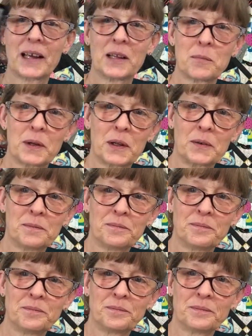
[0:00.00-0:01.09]
of the pillow.
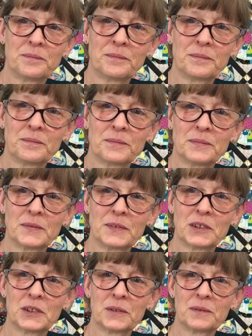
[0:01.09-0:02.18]

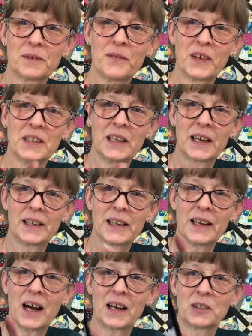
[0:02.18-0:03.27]
So I fussy cut
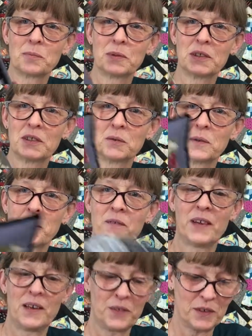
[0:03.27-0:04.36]
that octopus. It's one of my
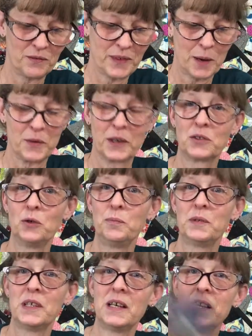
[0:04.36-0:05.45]
favorite fabrics.
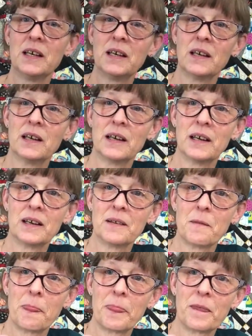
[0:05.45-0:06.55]
Oopsie.
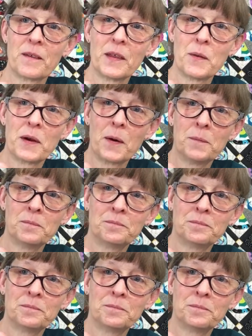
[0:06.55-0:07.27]
There we go.